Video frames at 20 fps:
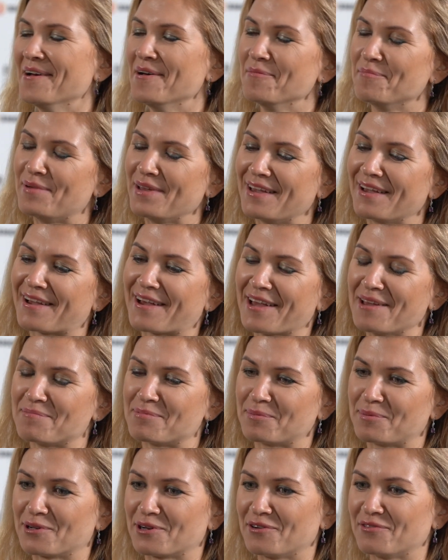being
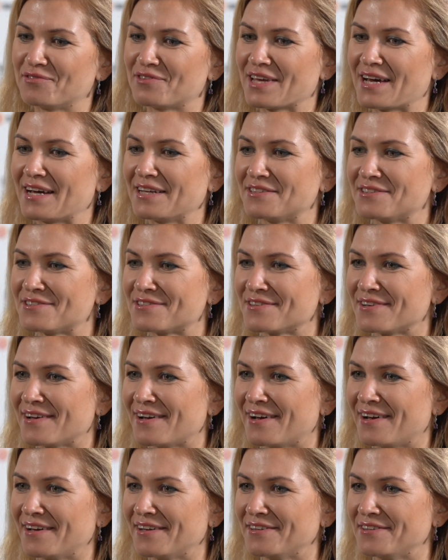capable of that.
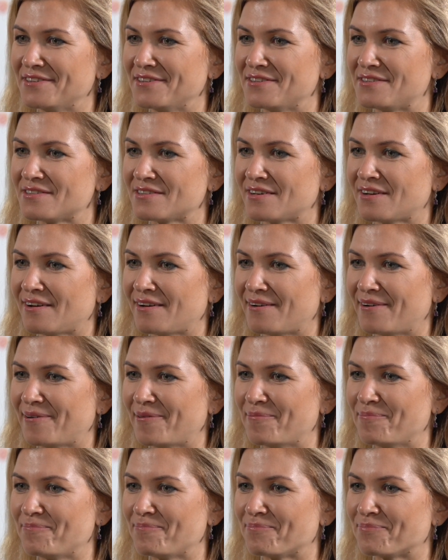And
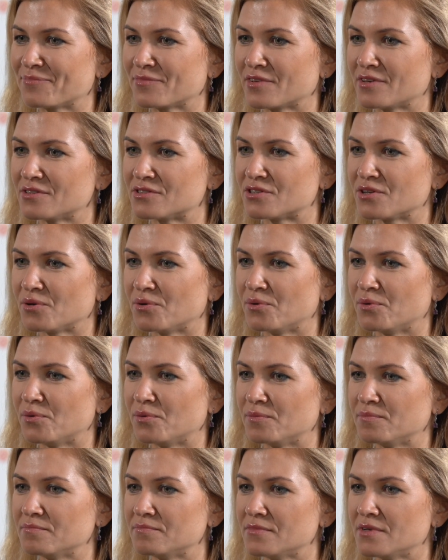
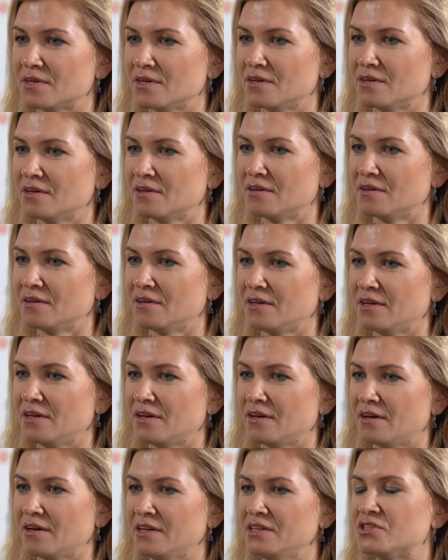so
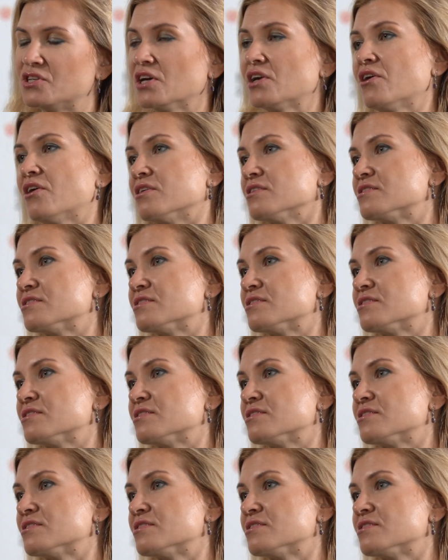in general,